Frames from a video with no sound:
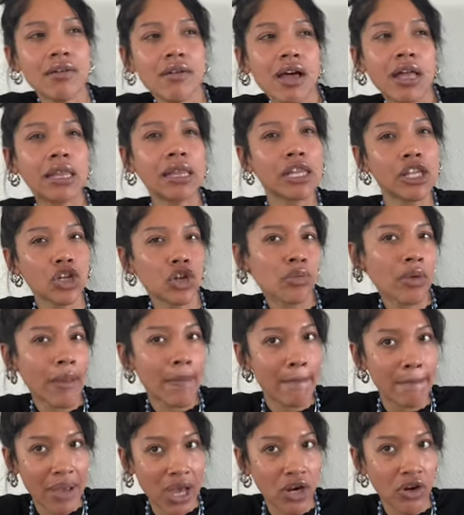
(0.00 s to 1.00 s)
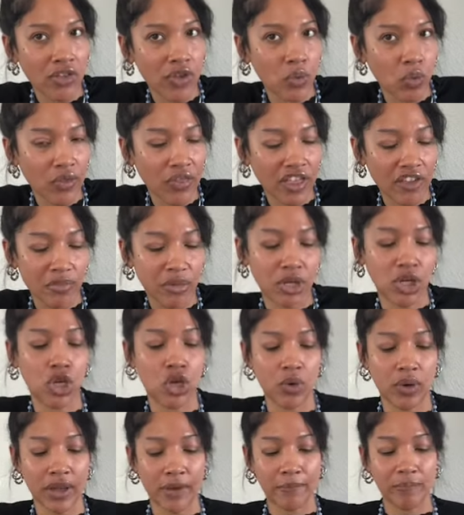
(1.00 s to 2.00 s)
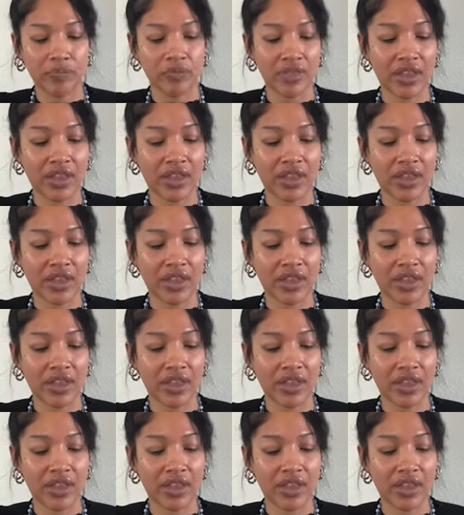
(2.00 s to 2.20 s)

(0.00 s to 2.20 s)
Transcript: a little bit better than what they've been doing.